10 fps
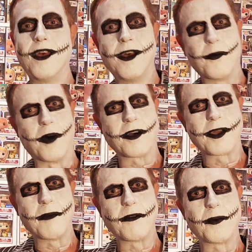welcome
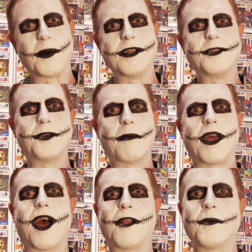everyone to my
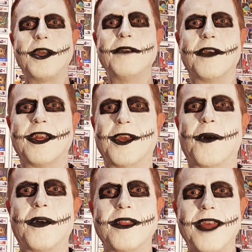Halloween video,
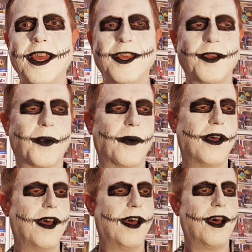and thank you.
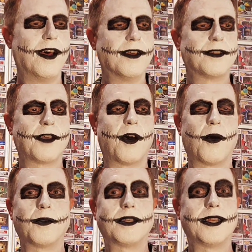
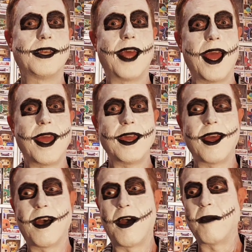So, today
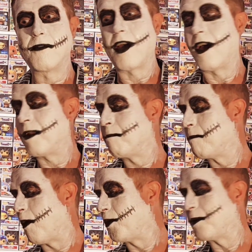I've got
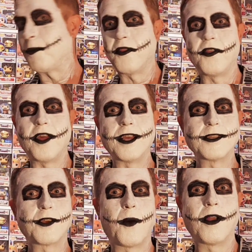multiple things
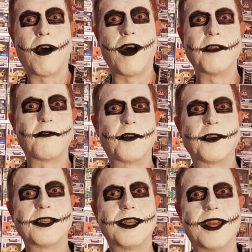going on for
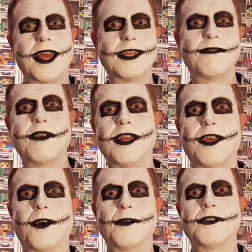today's
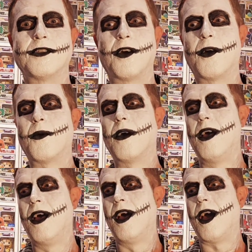video. So,
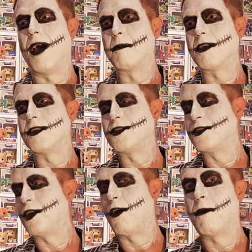I'm going to
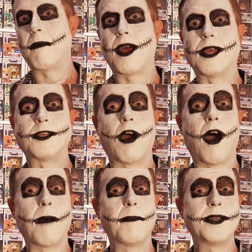show my
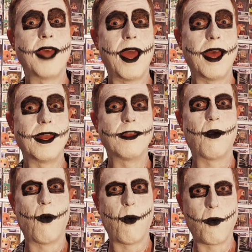top 10
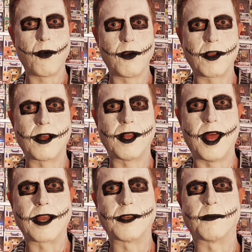horror
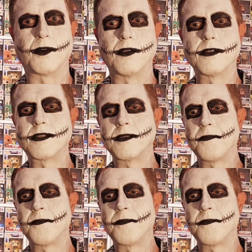collectibles.